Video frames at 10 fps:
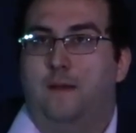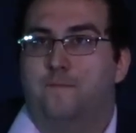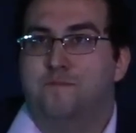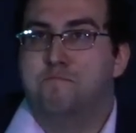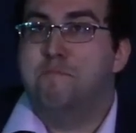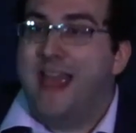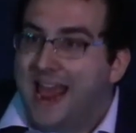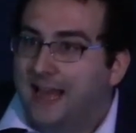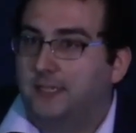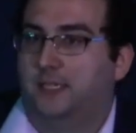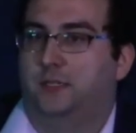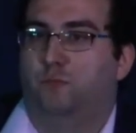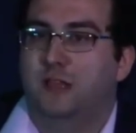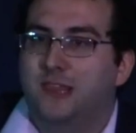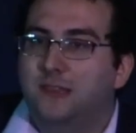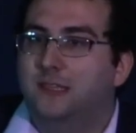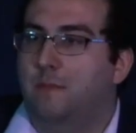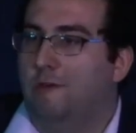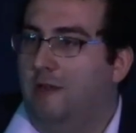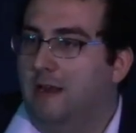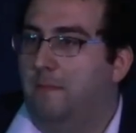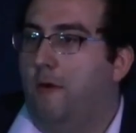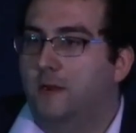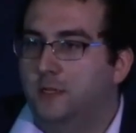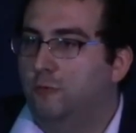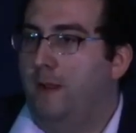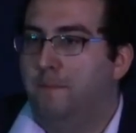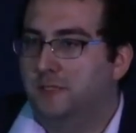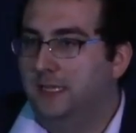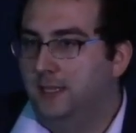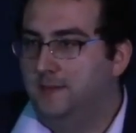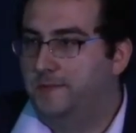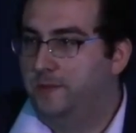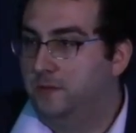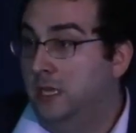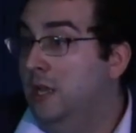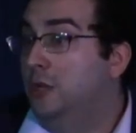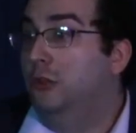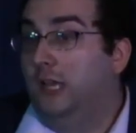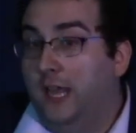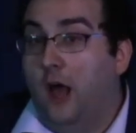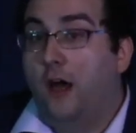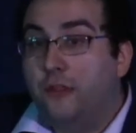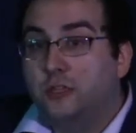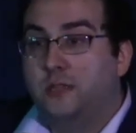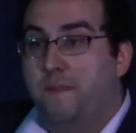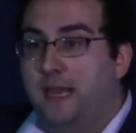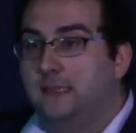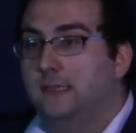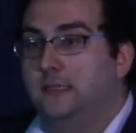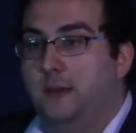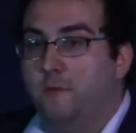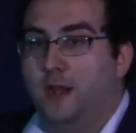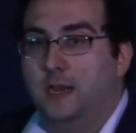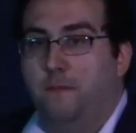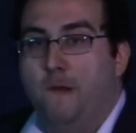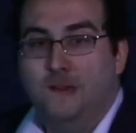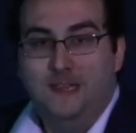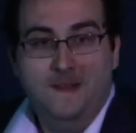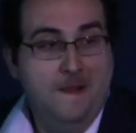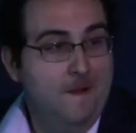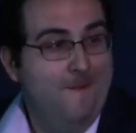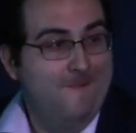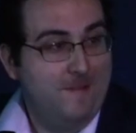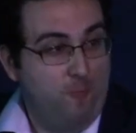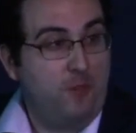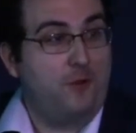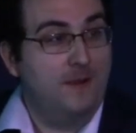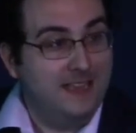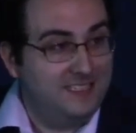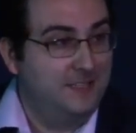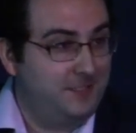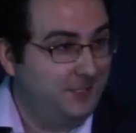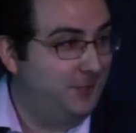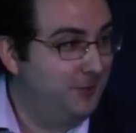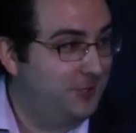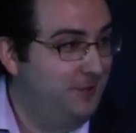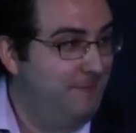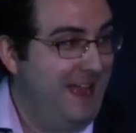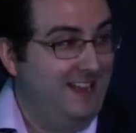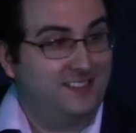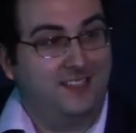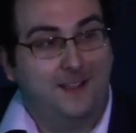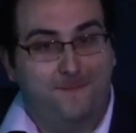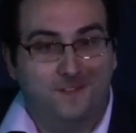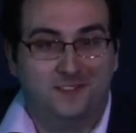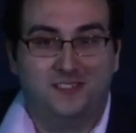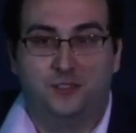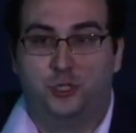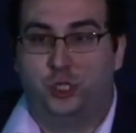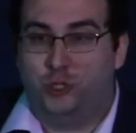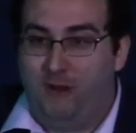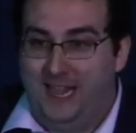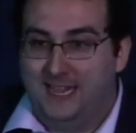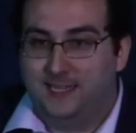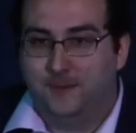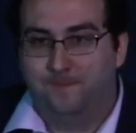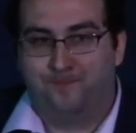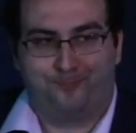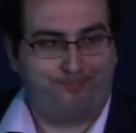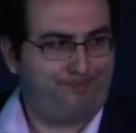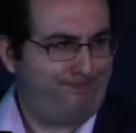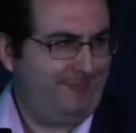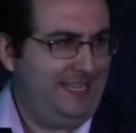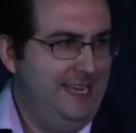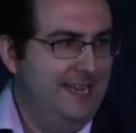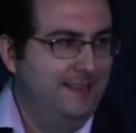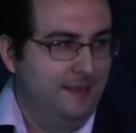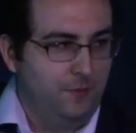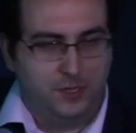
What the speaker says: mass within the Democratic Party to represent these views. You look at other debates in the Democratic Party where there is institutional mass, like, for instance, trade. And the